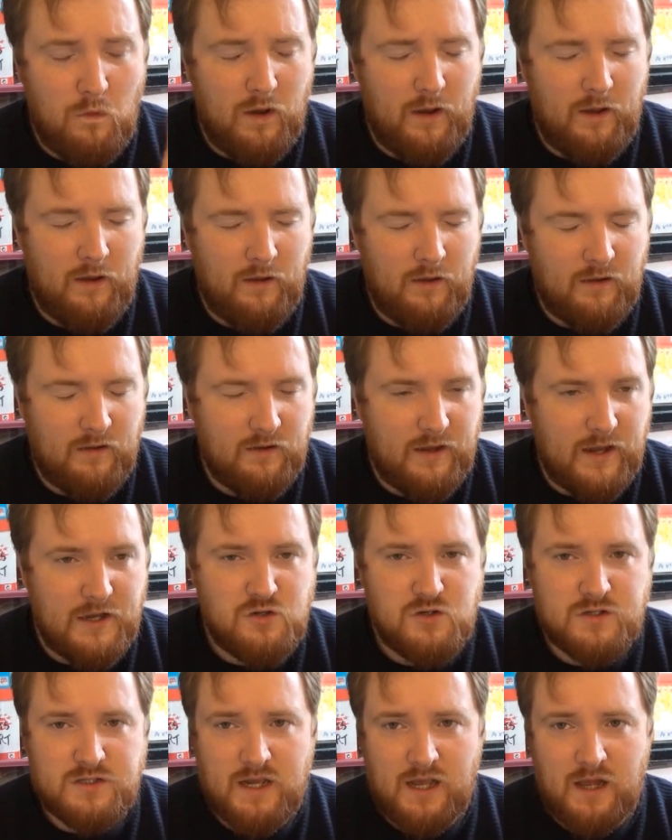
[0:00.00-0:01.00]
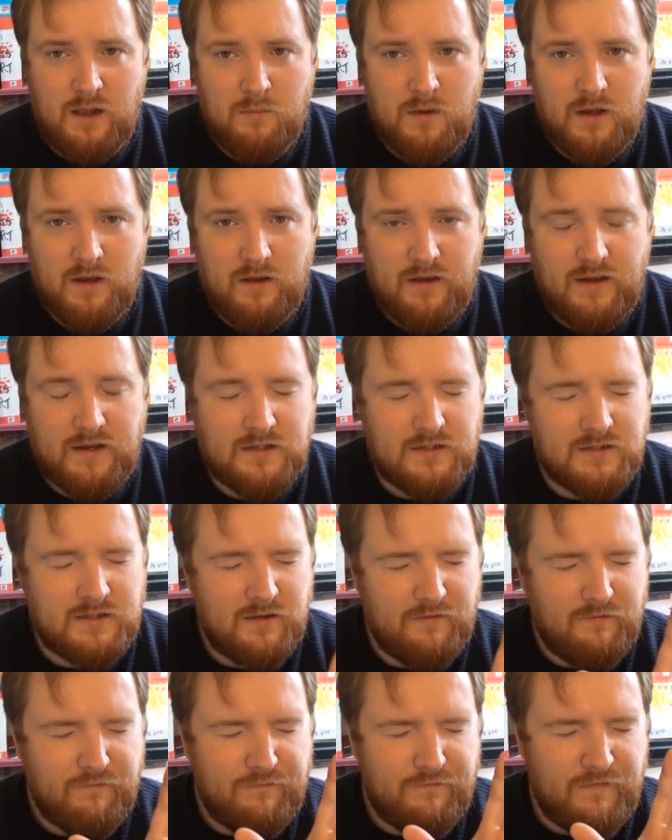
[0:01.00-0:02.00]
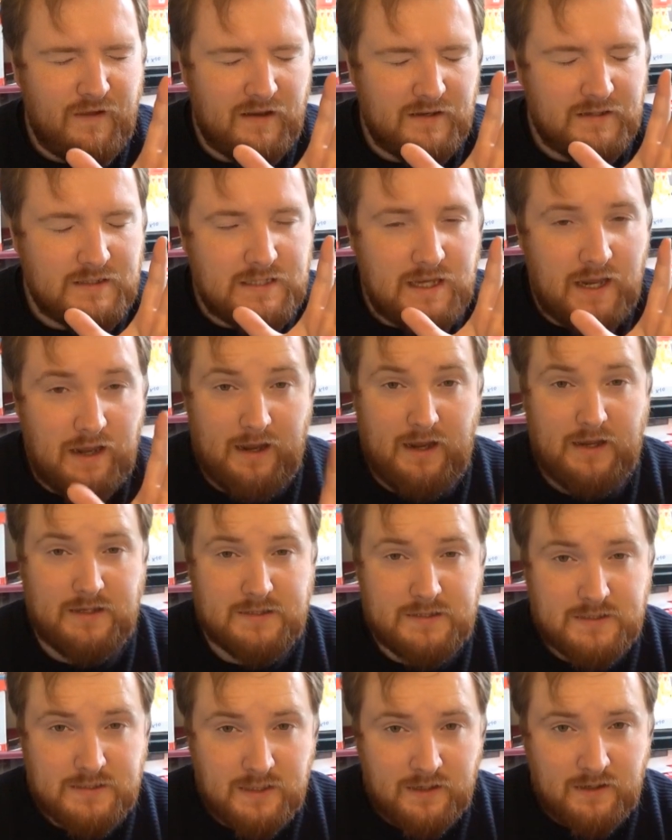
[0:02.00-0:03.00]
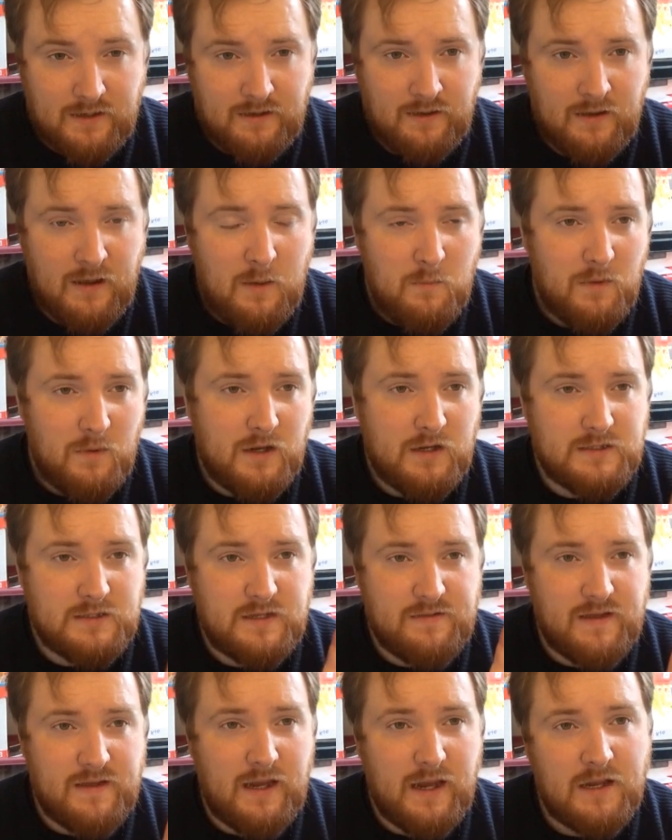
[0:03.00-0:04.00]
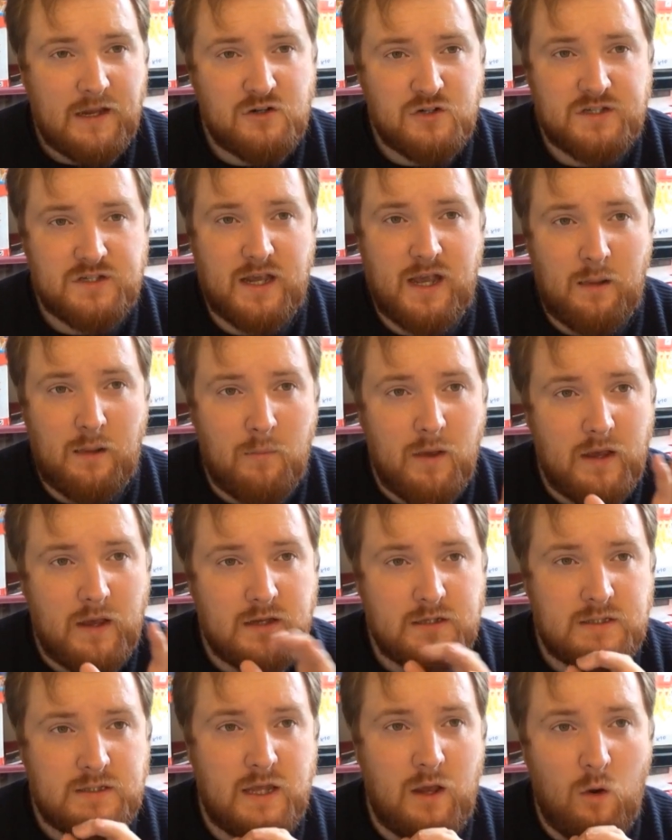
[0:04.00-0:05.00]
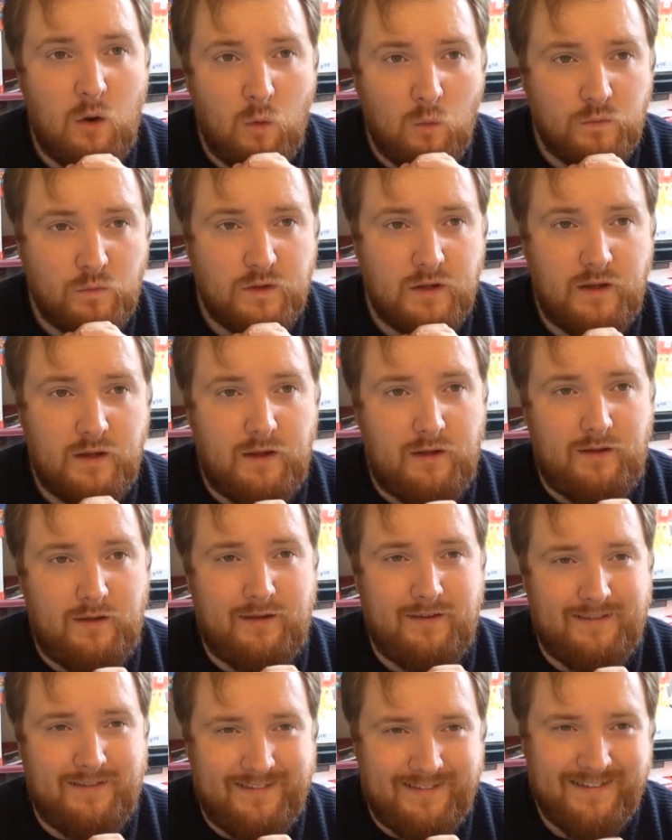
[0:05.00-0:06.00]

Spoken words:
Idris Elba is fantastic, because I think Idris Elba was the only